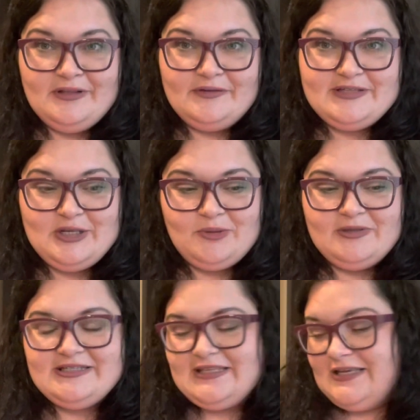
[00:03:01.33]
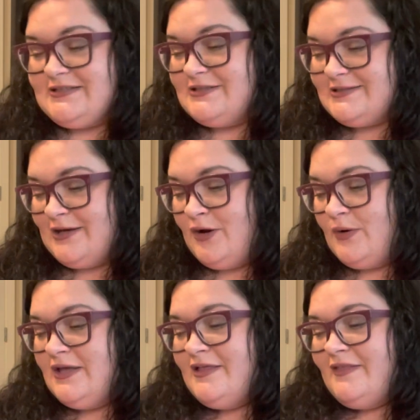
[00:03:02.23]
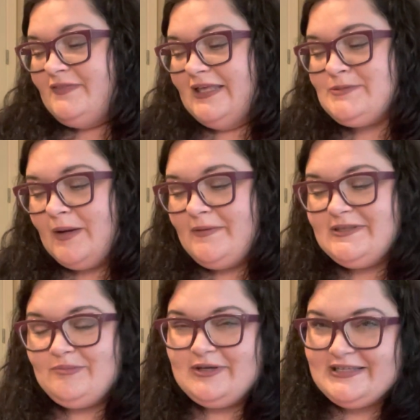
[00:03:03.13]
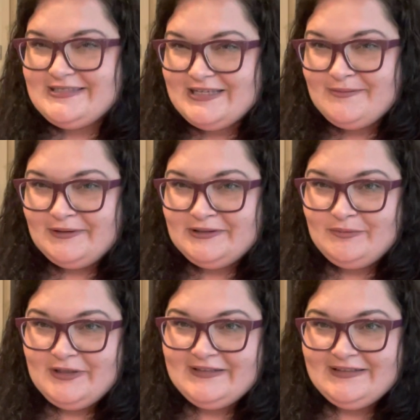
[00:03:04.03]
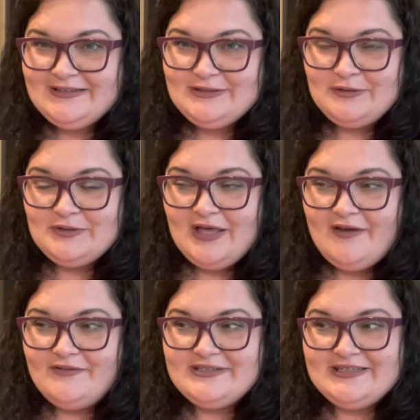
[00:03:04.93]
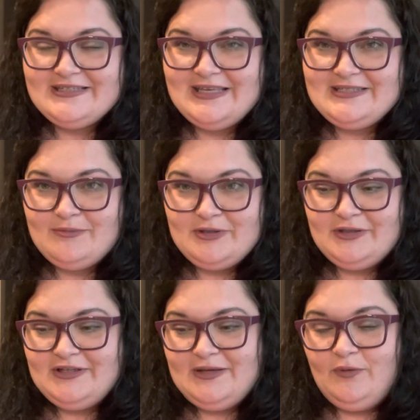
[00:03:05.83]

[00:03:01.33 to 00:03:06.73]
of those hit or miss things. So that's probably the biggest thing about the brand that I don't love, is the accessibility.